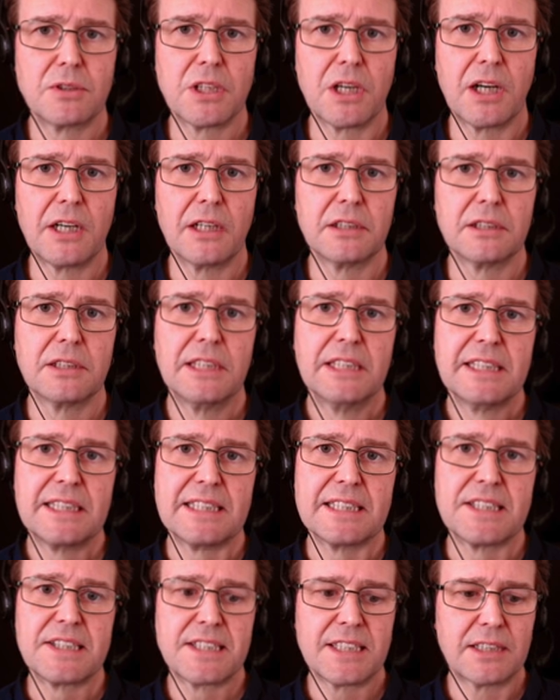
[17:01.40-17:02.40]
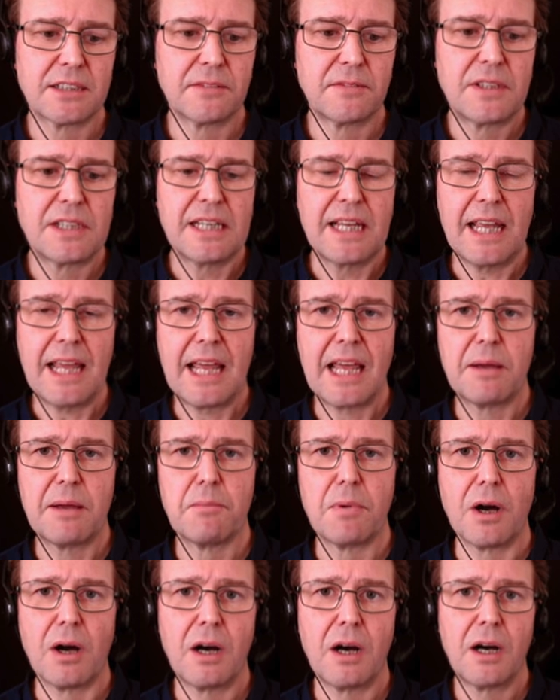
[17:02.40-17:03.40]
dial instead of the
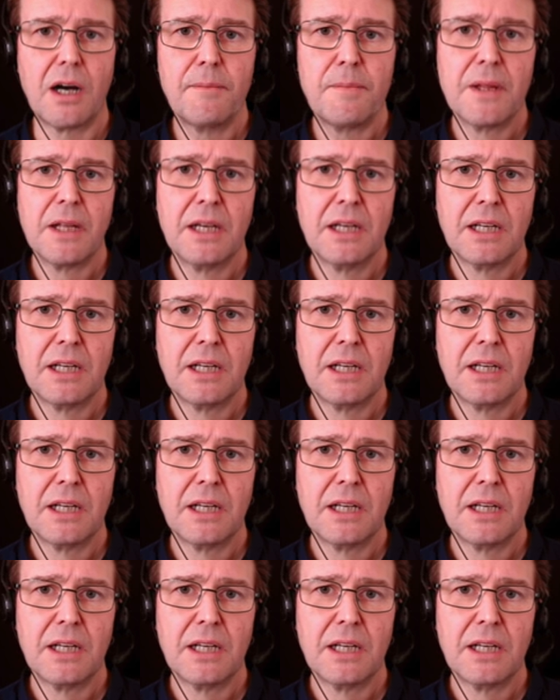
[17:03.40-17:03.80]
MR.